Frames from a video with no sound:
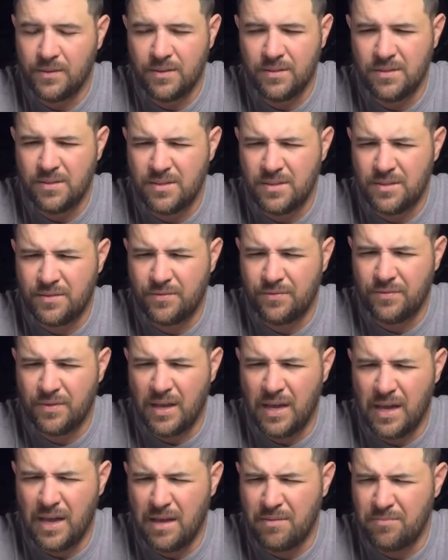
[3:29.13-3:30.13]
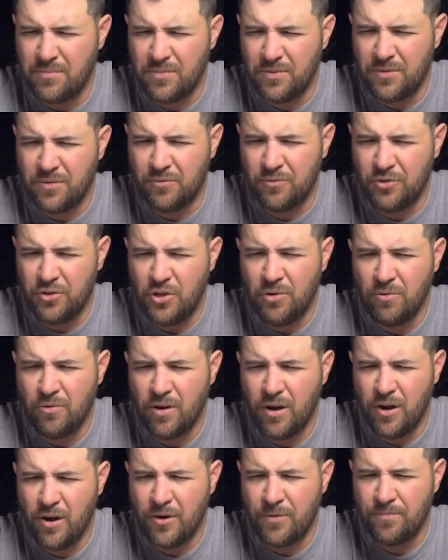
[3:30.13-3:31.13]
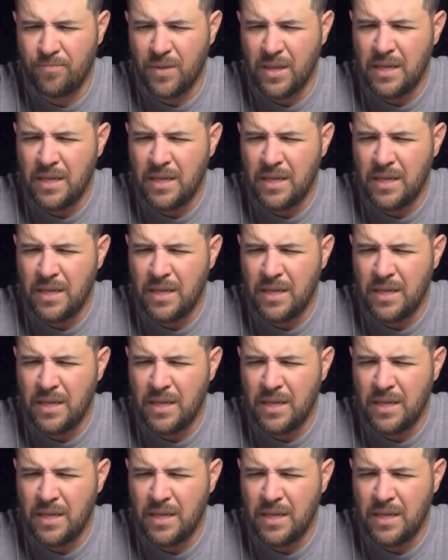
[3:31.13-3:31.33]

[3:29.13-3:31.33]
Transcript: It's just um, Euro.